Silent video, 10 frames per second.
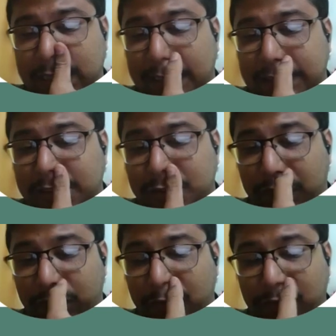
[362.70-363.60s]
cancer. So
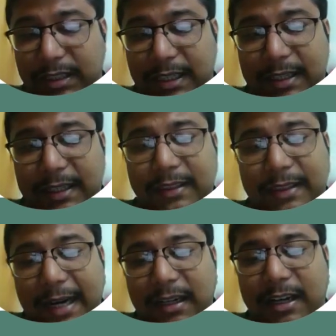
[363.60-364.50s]
if you think in
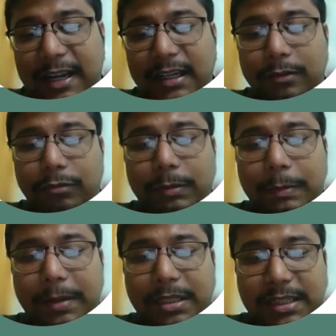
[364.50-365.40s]
that line, it will
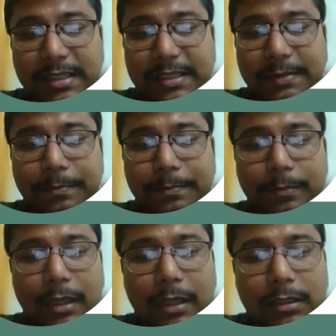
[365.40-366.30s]
be much easy.
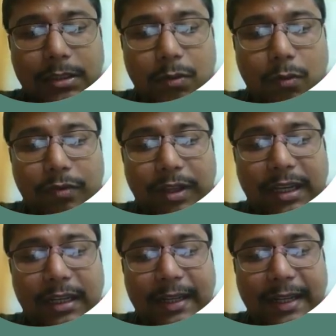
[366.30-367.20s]
So
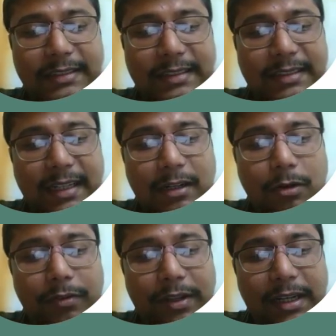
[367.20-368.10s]
ovarian cancer, certain
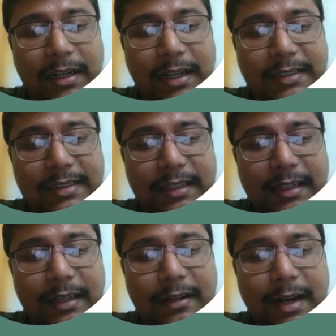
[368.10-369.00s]
ovarian cancer
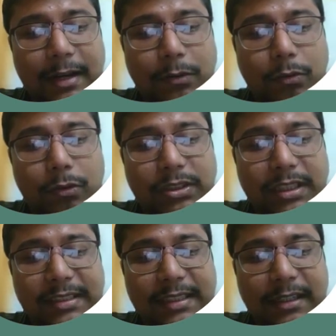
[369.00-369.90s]
like
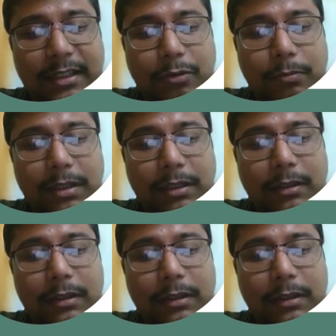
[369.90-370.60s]
granulosa cell tumor